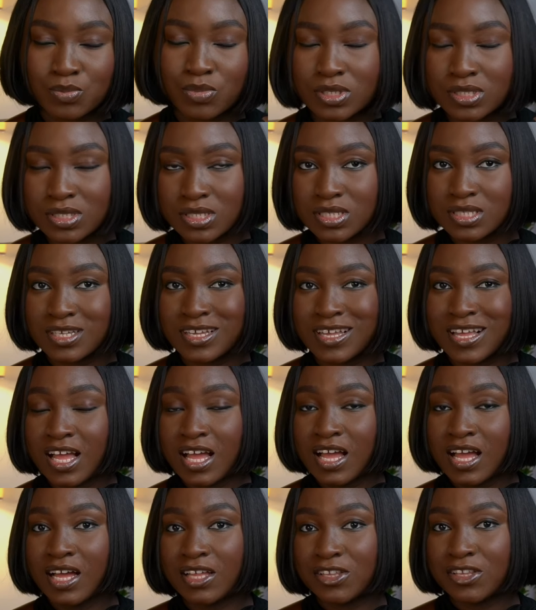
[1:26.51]
But
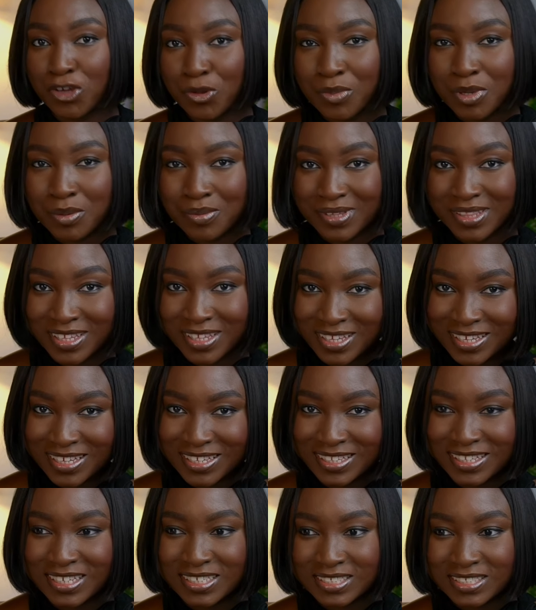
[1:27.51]
I know you may be
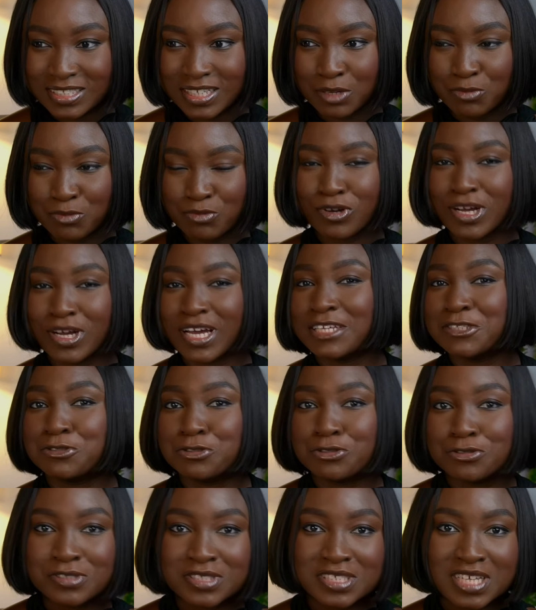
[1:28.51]
thinking, Esther, but I
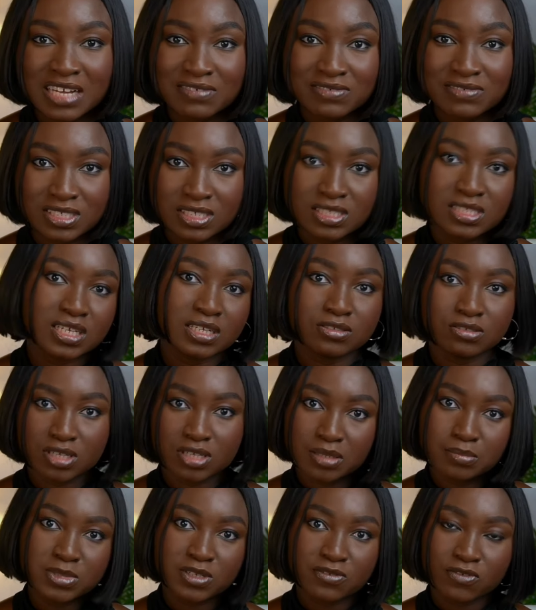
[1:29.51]
don't have a
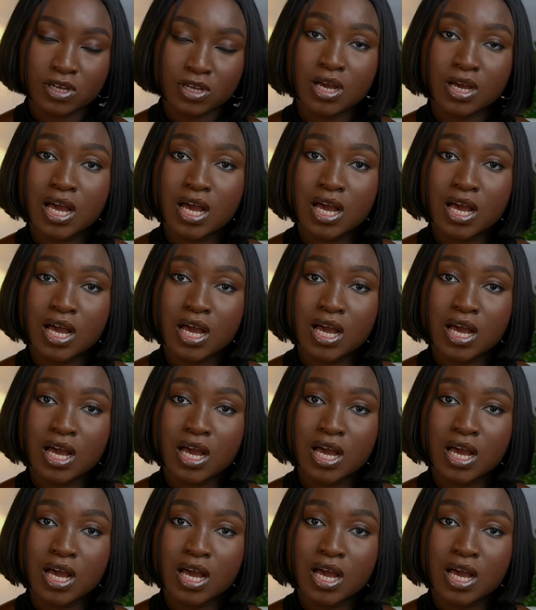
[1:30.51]
design.md file.